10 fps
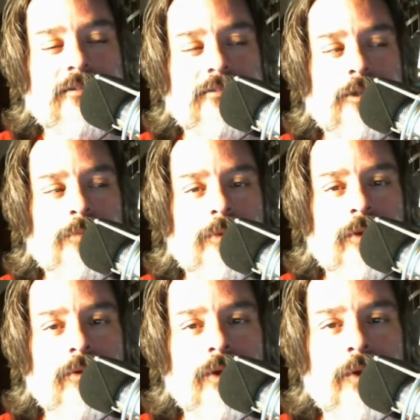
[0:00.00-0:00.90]
Hope you
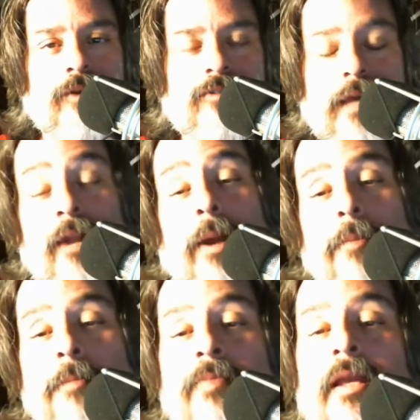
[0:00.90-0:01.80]
don't notice. Anyway,
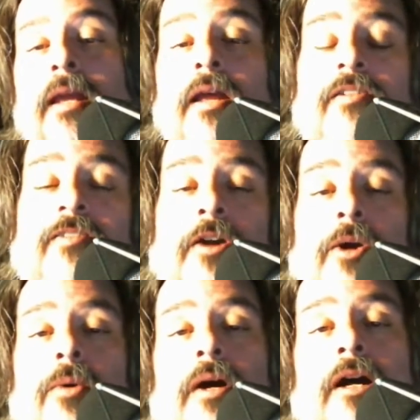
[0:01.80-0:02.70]

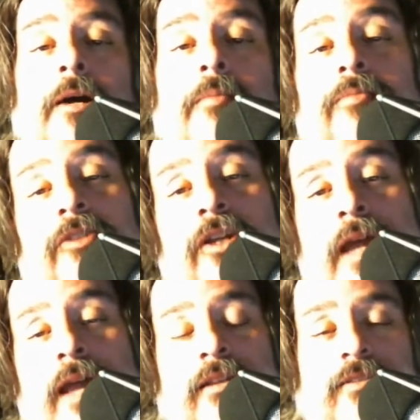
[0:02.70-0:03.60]
so
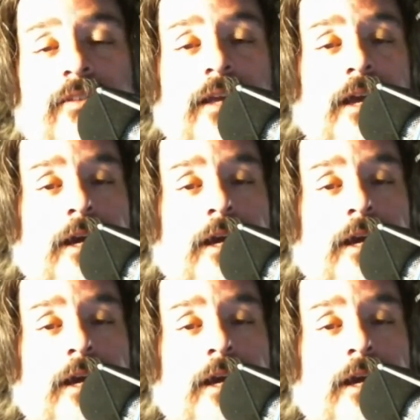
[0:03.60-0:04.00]
tonight's